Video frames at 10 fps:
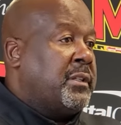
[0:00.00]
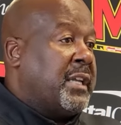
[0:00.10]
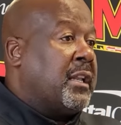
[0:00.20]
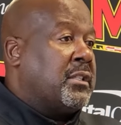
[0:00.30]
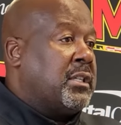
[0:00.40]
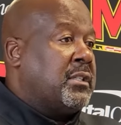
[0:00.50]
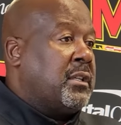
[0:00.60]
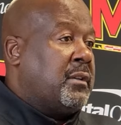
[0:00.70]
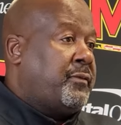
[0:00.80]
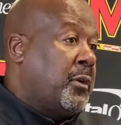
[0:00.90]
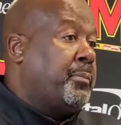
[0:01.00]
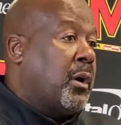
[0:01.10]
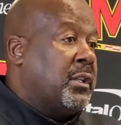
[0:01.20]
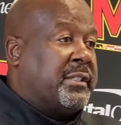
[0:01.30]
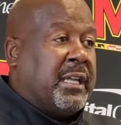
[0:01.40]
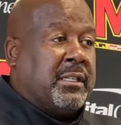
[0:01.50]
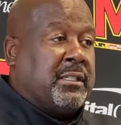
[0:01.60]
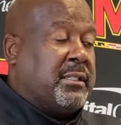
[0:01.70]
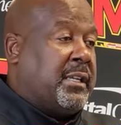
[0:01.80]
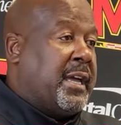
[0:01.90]
intelligence and football
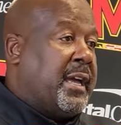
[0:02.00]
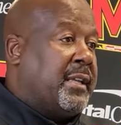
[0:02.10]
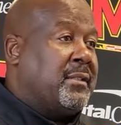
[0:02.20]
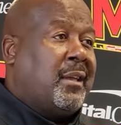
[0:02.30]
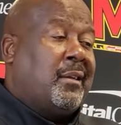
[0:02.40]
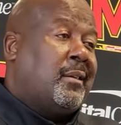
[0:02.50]
intelligence he has